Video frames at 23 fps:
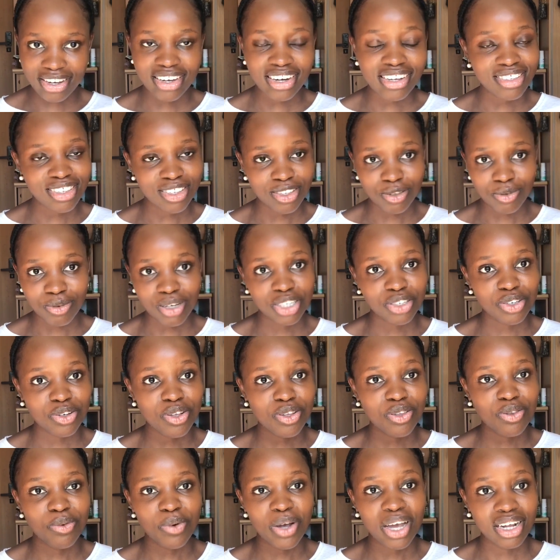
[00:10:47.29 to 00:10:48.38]
that is why,
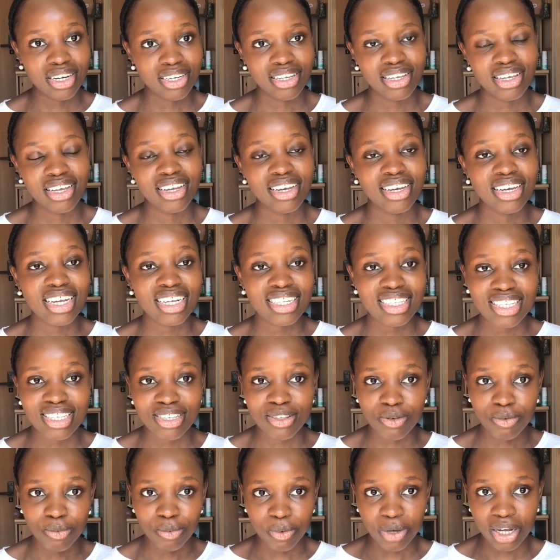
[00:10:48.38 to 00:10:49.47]
just to add again, that
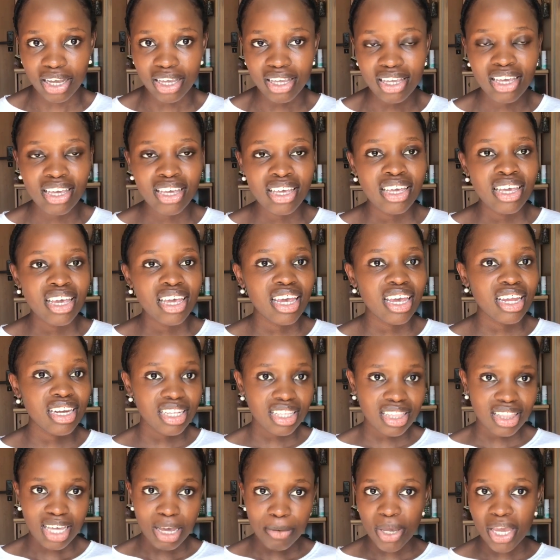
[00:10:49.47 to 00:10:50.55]
is why
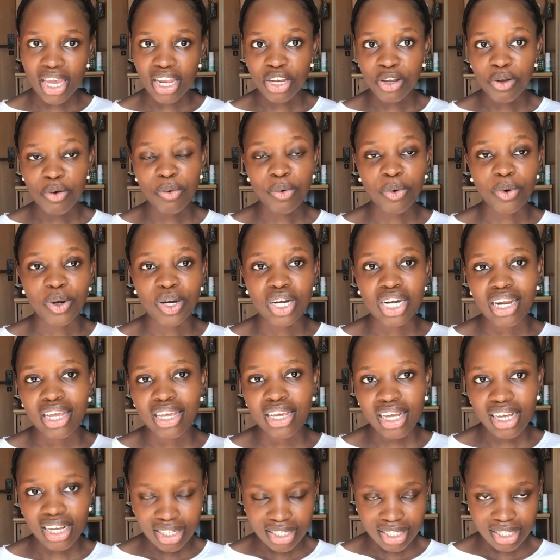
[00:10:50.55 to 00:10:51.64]
anytime anyone
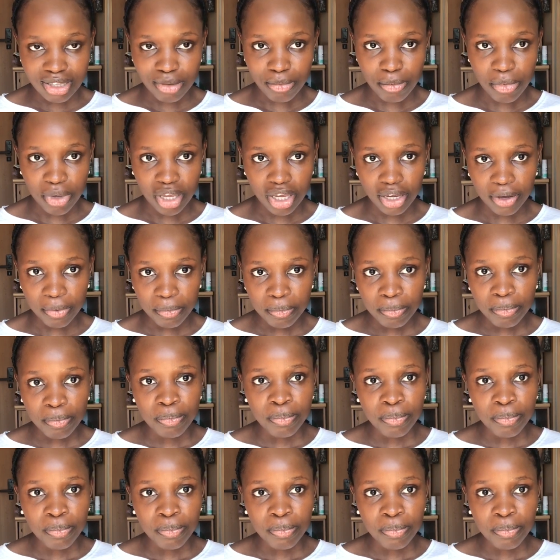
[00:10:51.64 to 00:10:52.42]
asks me,